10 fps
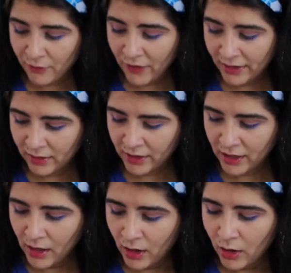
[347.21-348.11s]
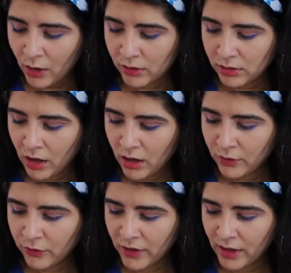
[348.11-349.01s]
Finally, her long
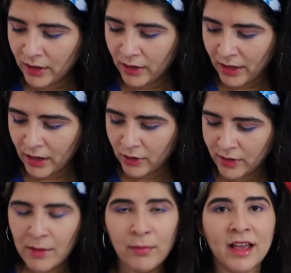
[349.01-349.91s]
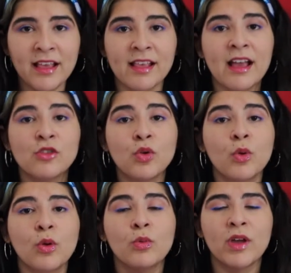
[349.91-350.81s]
free hair symbolizes a
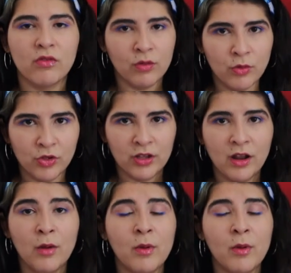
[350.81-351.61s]
total resolution.